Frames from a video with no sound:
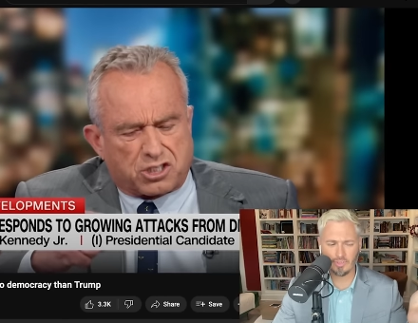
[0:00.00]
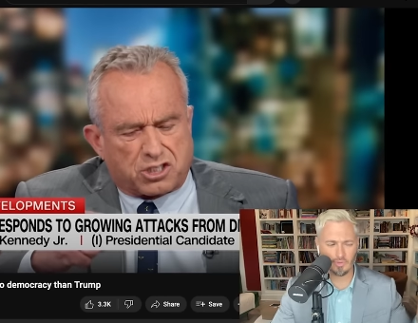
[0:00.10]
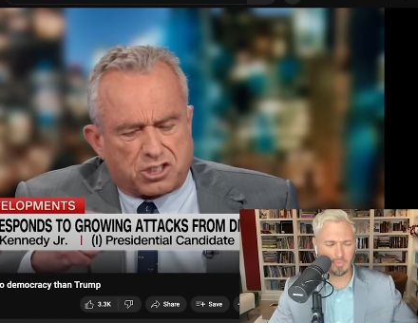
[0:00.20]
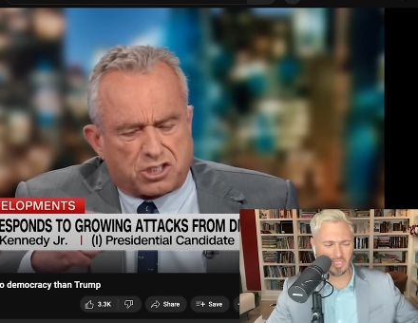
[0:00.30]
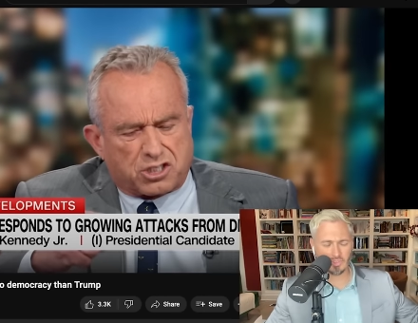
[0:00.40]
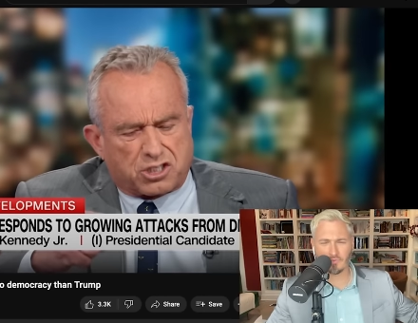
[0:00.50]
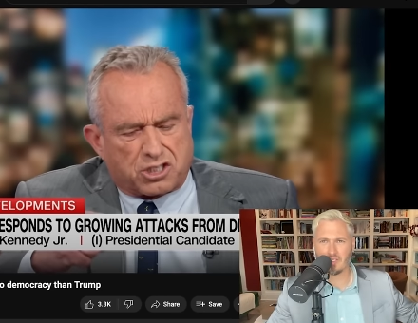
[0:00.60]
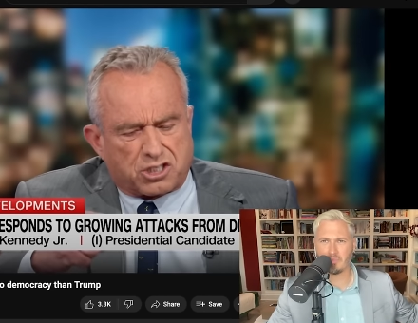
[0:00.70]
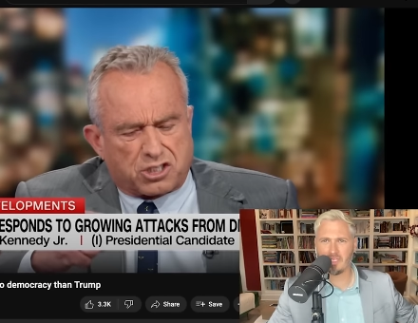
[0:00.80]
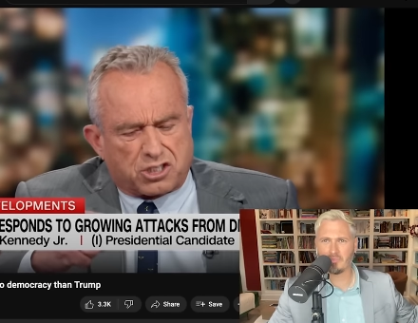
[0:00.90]
Speaker 1: You picked your
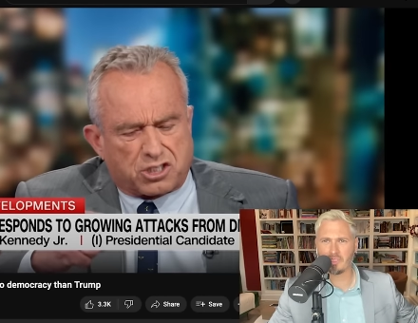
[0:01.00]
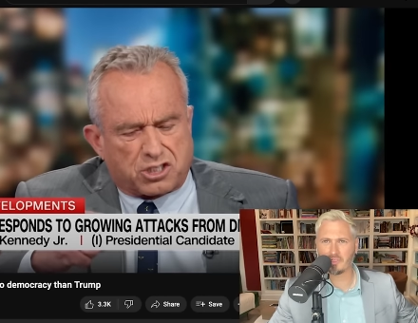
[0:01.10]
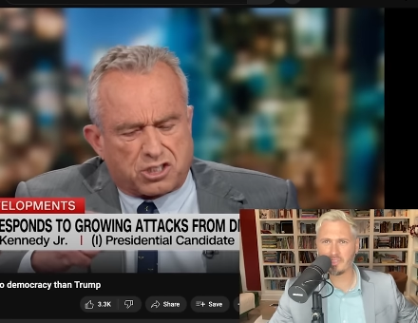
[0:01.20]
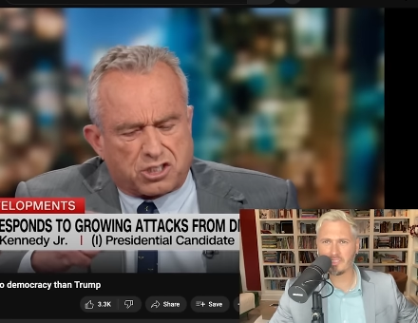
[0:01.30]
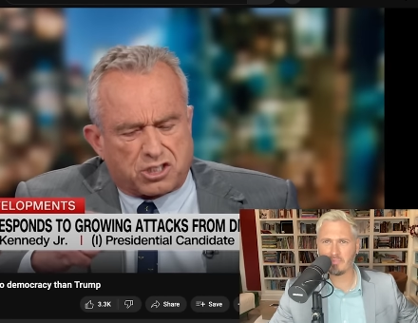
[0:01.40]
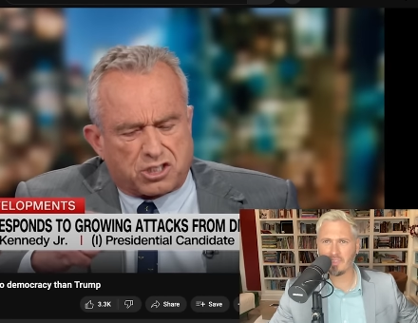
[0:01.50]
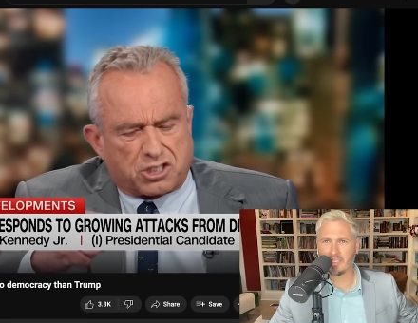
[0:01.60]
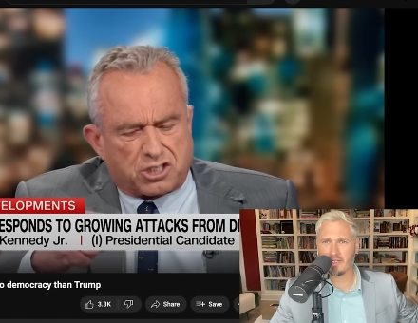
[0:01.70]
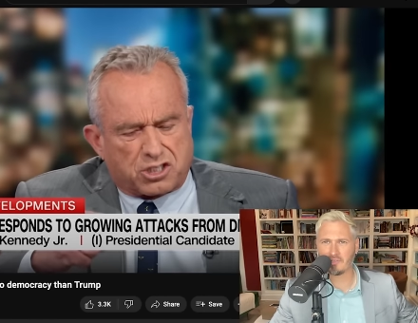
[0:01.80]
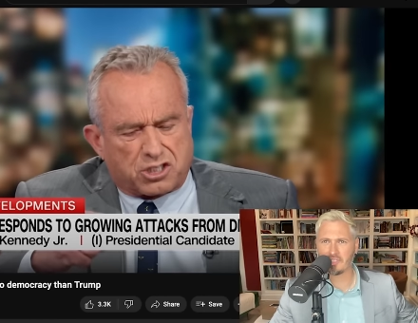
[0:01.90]
V P because she's a
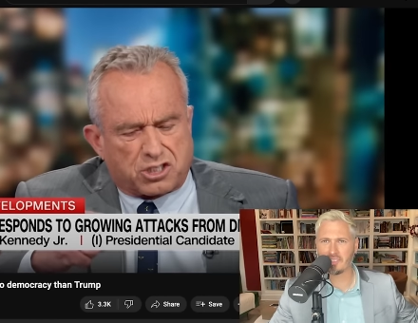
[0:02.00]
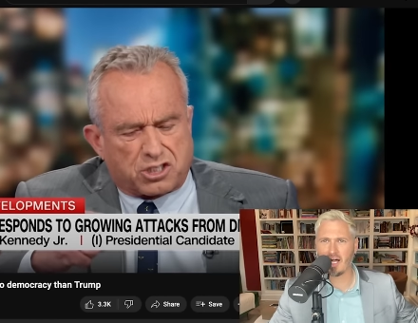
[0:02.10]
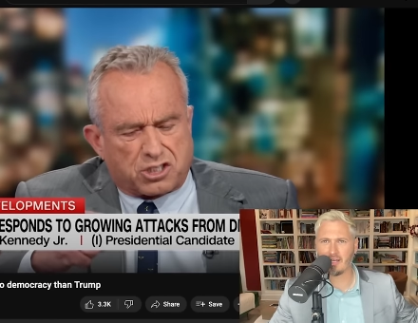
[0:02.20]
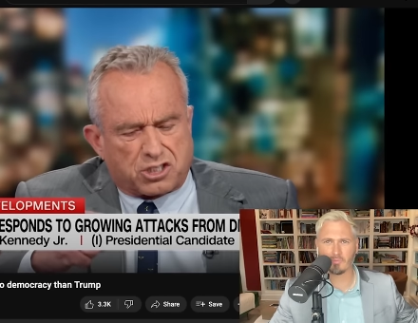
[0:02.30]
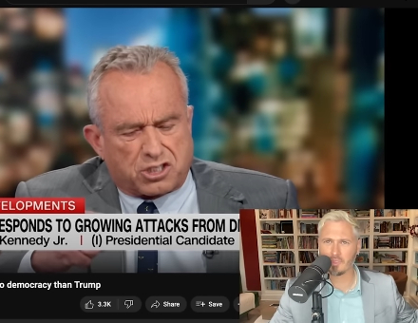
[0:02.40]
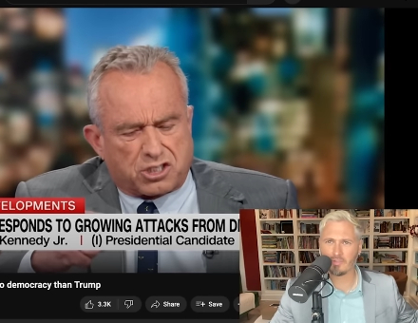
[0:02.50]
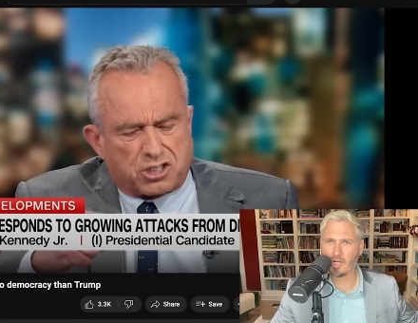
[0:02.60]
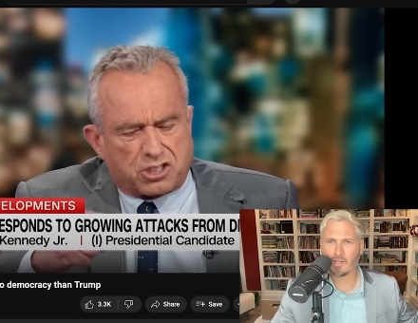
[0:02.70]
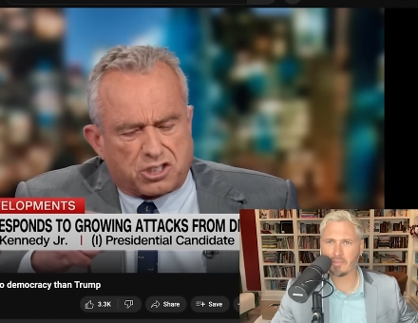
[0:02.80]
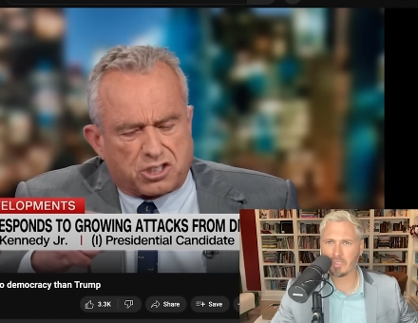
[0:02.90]
billionaire and she's hot. What are you
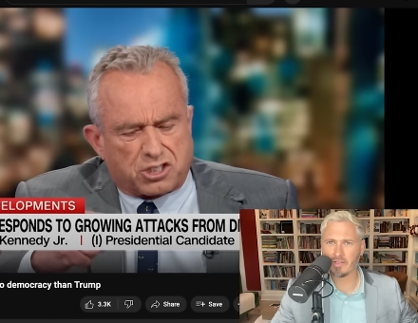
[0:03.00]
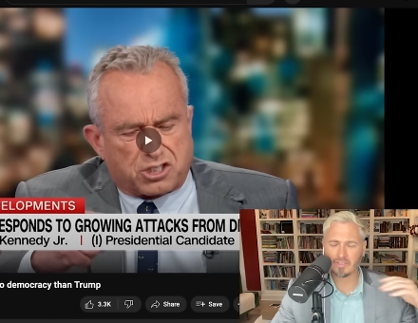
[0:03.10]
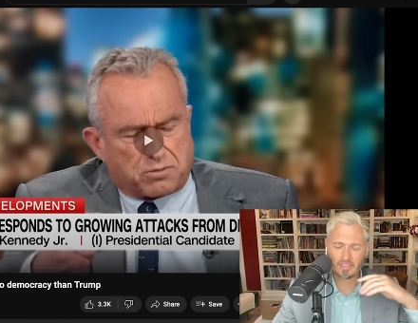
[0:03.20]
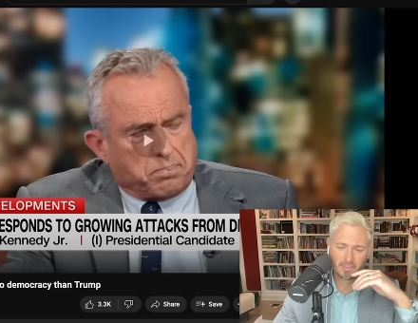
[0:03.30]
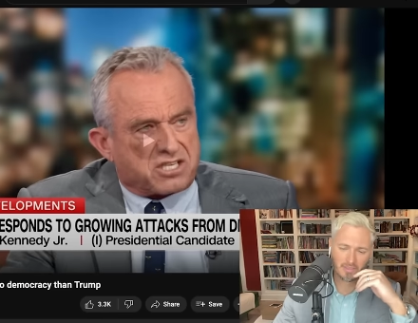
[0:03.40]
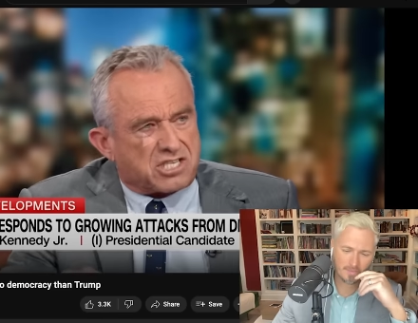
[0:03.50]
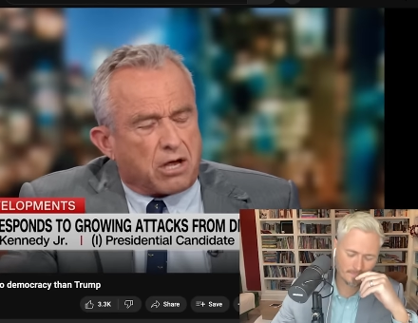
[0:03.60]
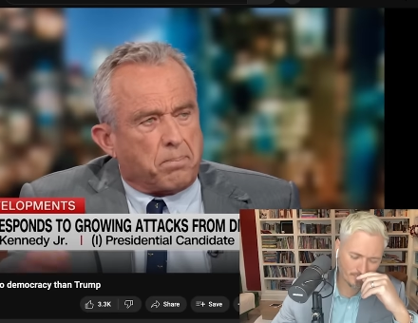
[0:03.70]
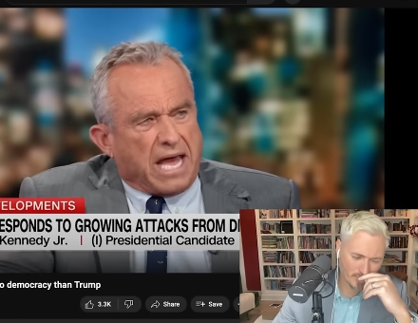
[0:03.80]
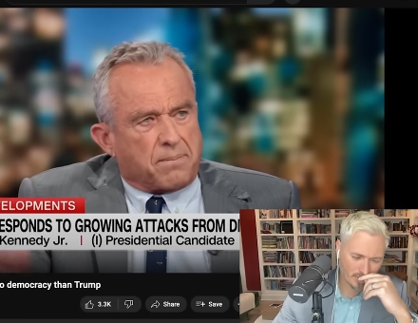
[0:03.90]
talking about?
Speaker 2: It's
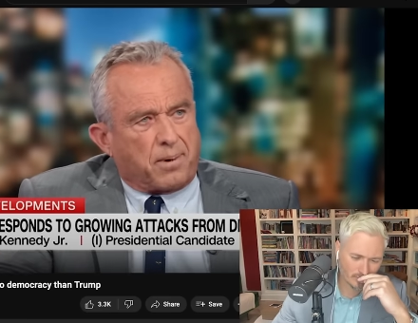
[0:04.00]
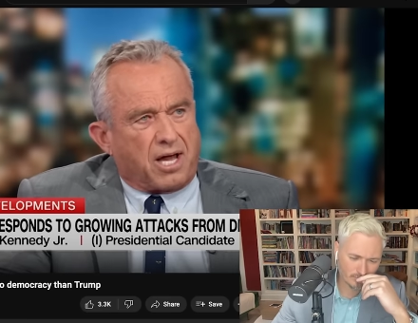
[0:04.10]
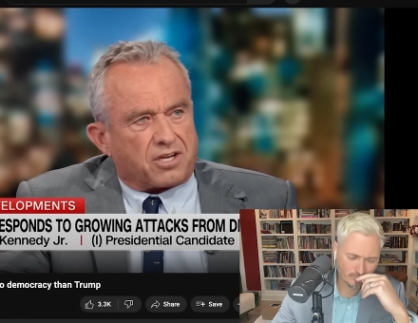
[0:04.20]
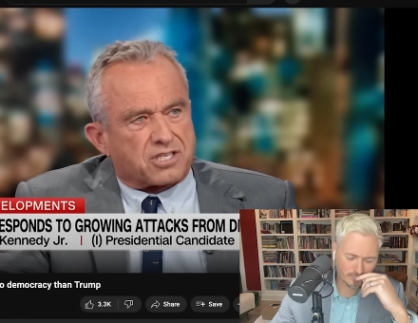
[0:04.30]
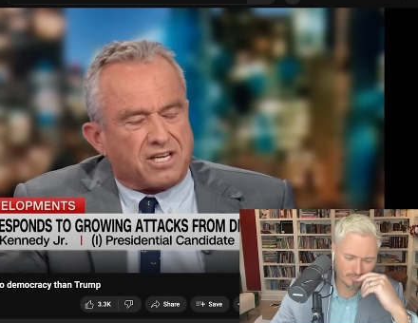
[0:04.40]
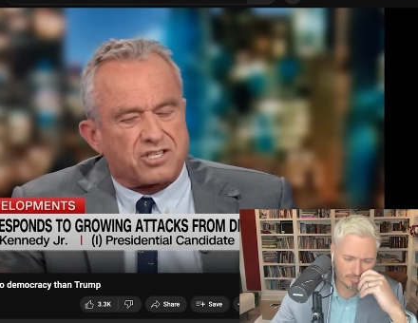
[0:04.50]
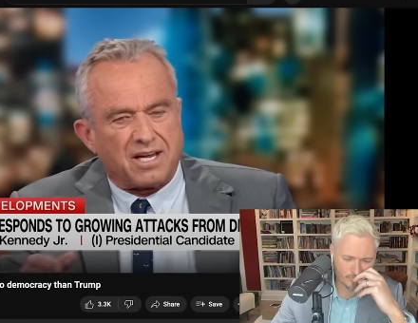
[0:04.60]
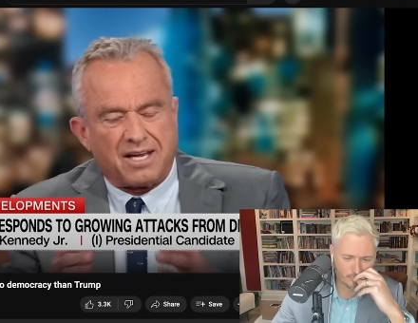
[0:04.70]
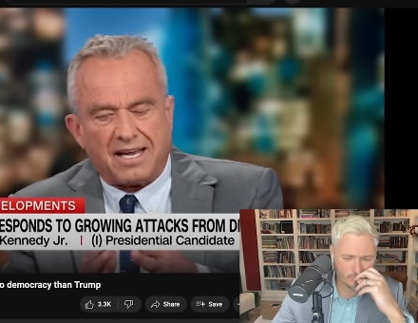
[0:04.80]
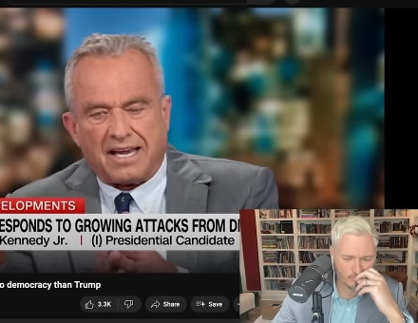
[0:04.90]
out bad policies.
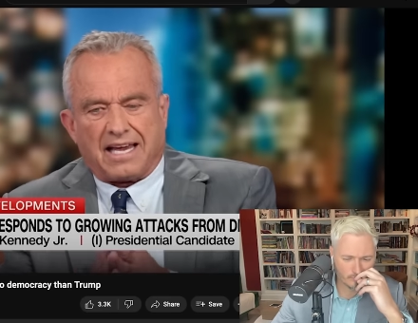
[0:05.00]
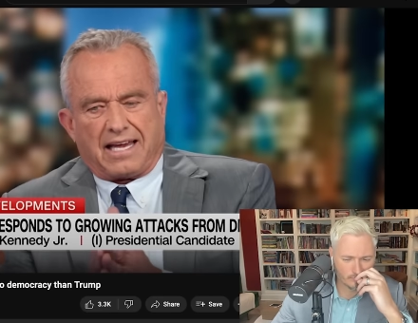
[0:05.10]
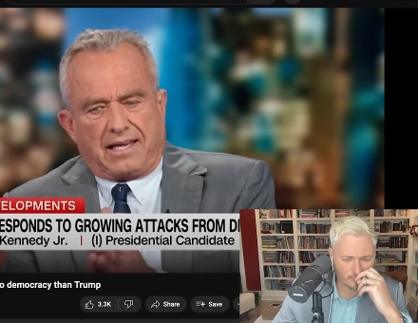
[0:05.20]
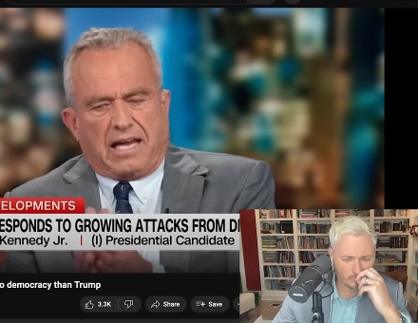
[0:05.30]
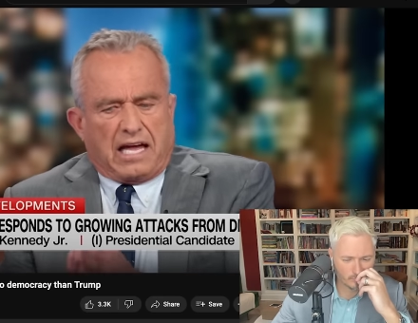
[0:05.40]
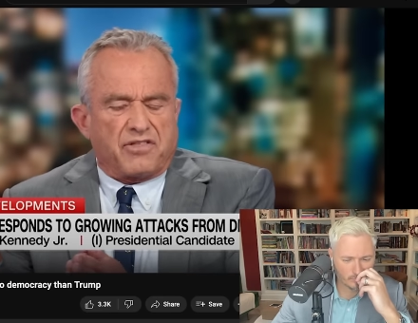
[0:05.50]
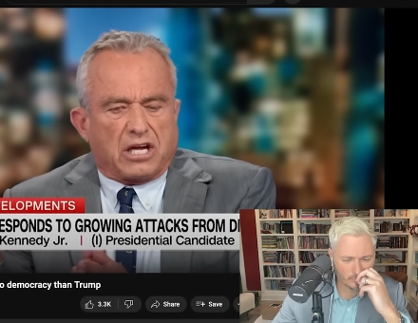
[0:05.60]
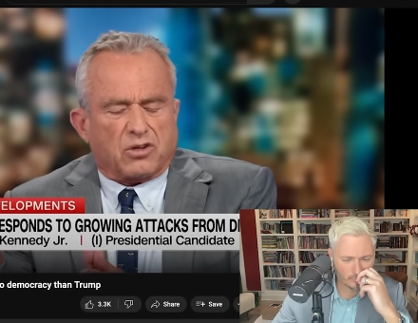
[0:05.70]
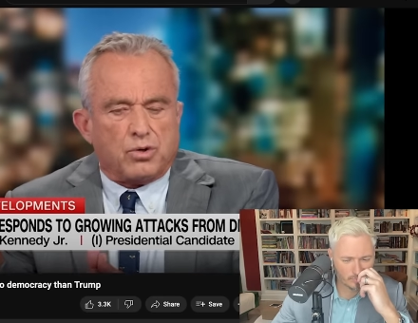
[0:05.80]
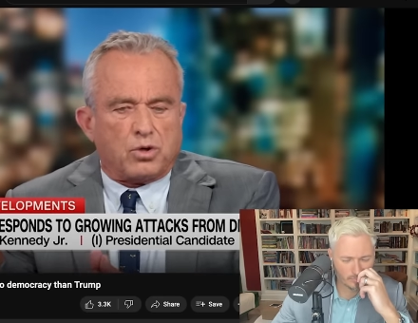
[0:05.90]
And the
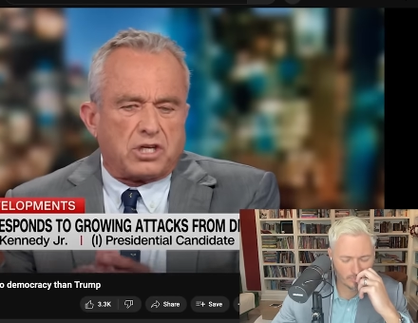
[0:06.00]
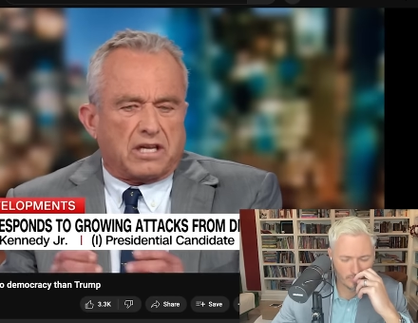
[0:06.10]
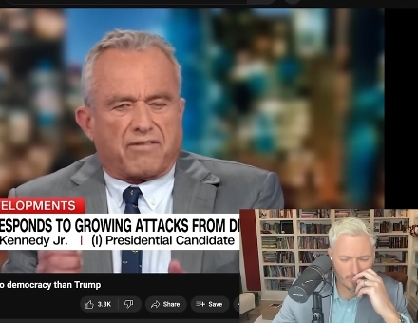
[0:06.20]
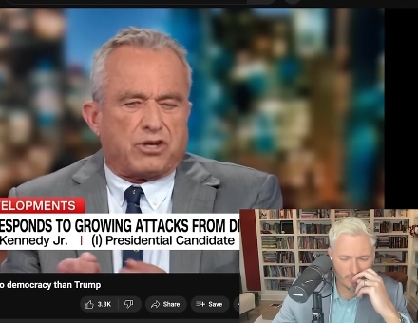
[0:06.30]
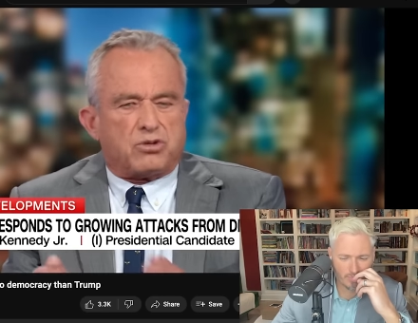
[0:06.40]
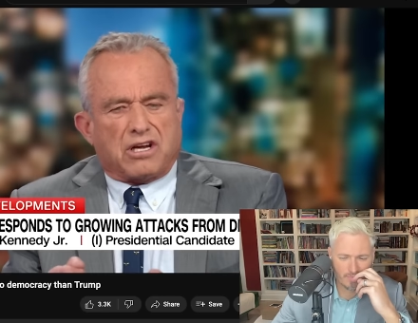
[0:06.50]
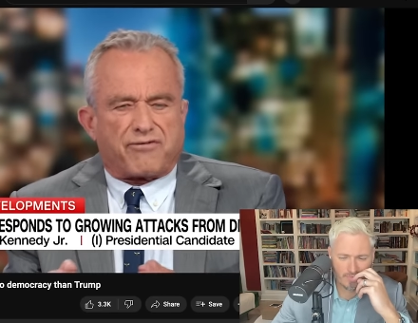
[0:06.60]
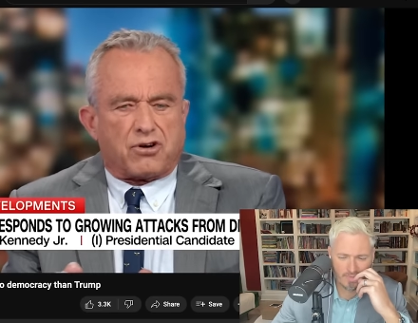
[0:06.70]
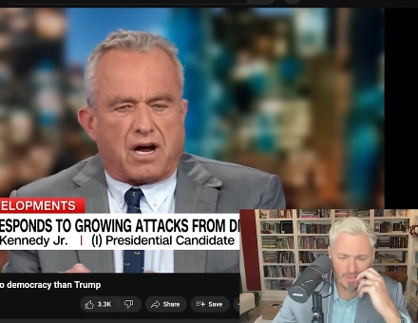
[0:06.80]
illusion that if you differ